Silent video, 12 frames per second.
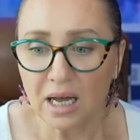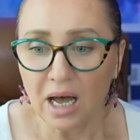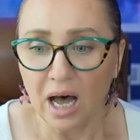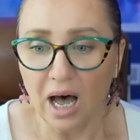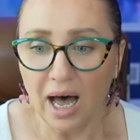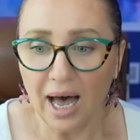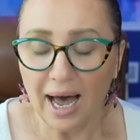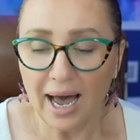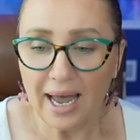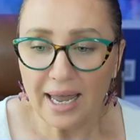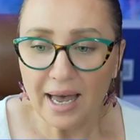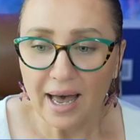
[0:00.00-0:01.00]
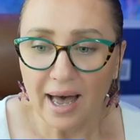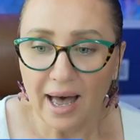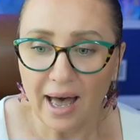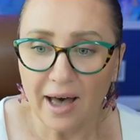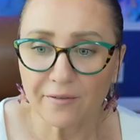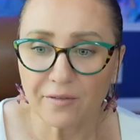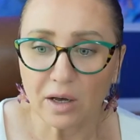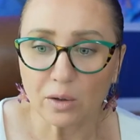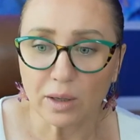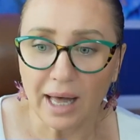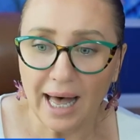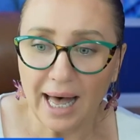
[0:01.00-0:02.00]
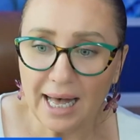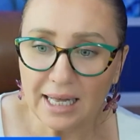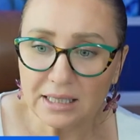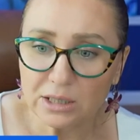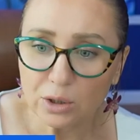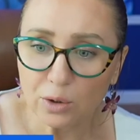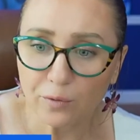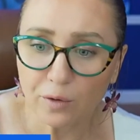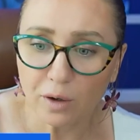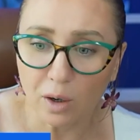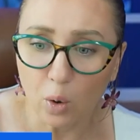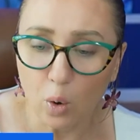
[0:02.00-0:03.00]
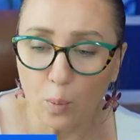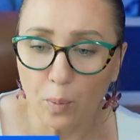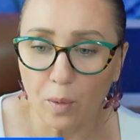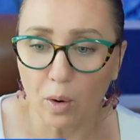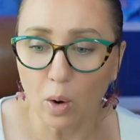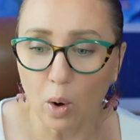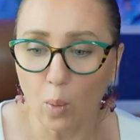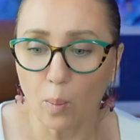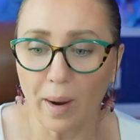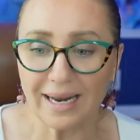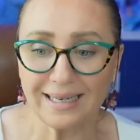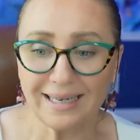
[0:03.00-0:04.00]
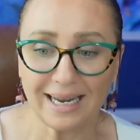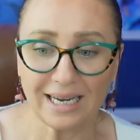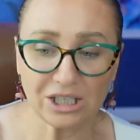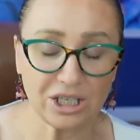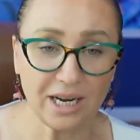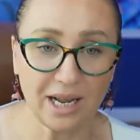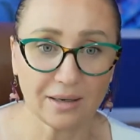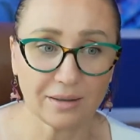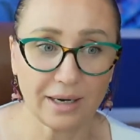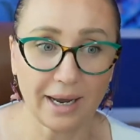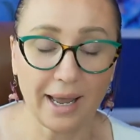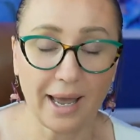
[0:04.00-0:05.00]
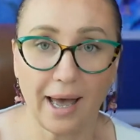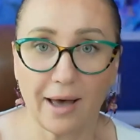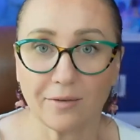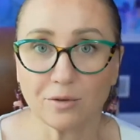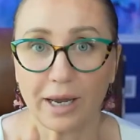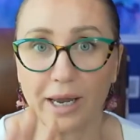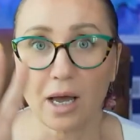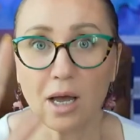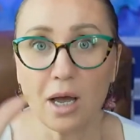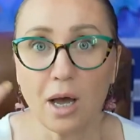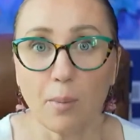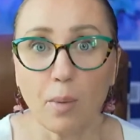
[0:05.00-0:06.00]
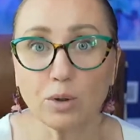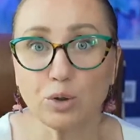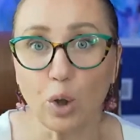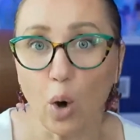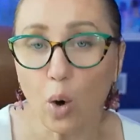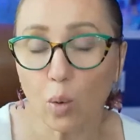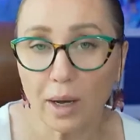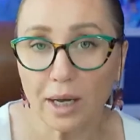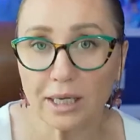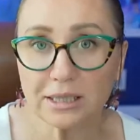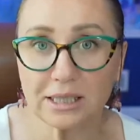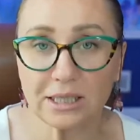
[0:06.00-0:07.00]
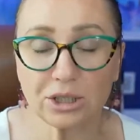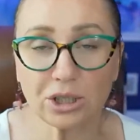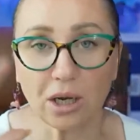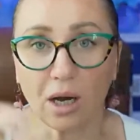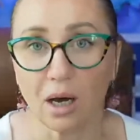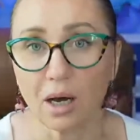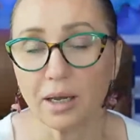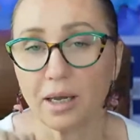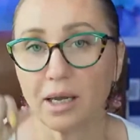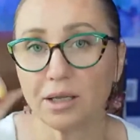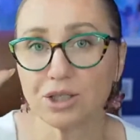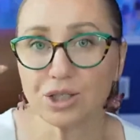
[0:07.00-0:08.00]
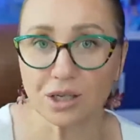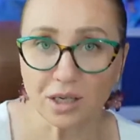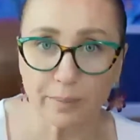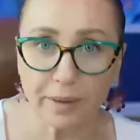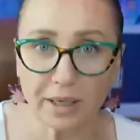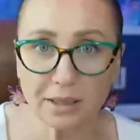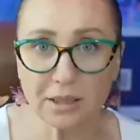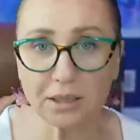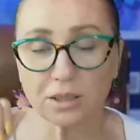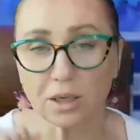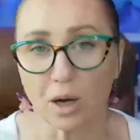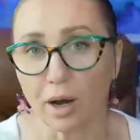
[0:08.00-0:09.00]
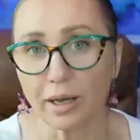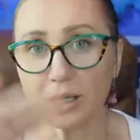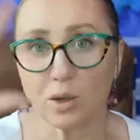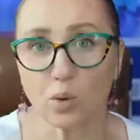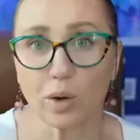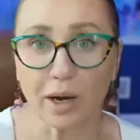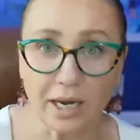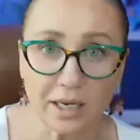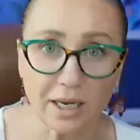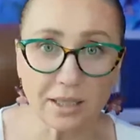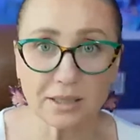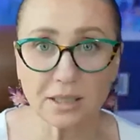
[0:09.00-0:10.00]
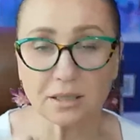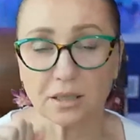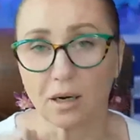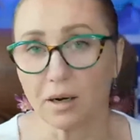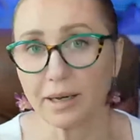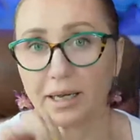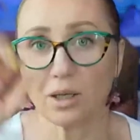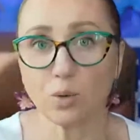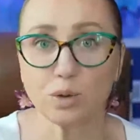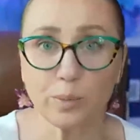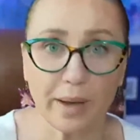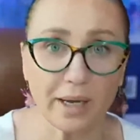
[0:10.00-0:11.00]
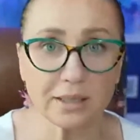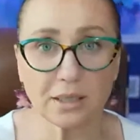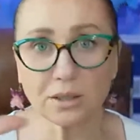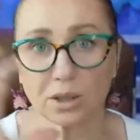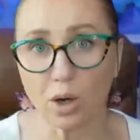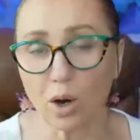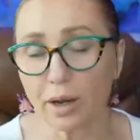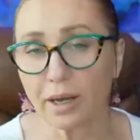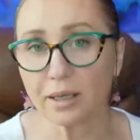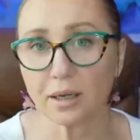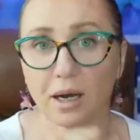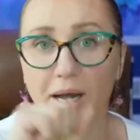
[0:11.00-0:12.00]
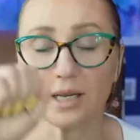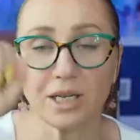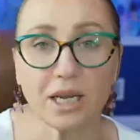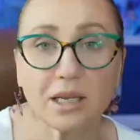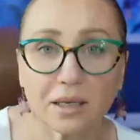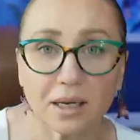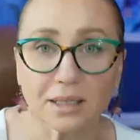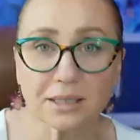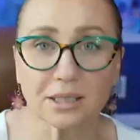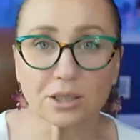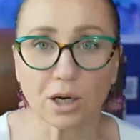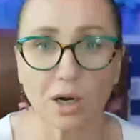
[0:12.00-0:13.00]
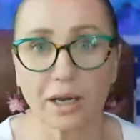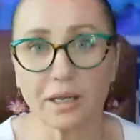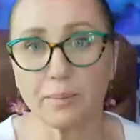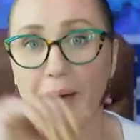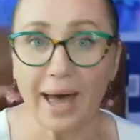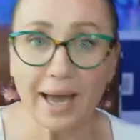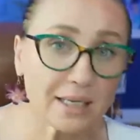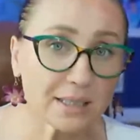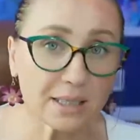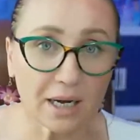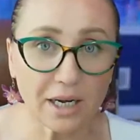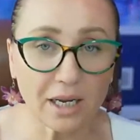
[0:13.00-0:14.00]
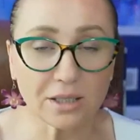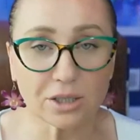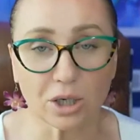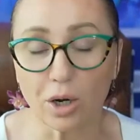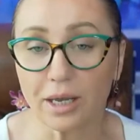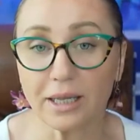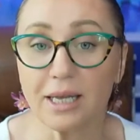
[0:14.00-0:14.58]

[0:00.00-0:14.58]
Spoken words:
I have lots of group go by nationality. I have like Moldovans in trucking, Serbians in trucking, Ukrainians in trucking, Uzbeks in trucking, right? Indians in trucking, Pakistani in trucking.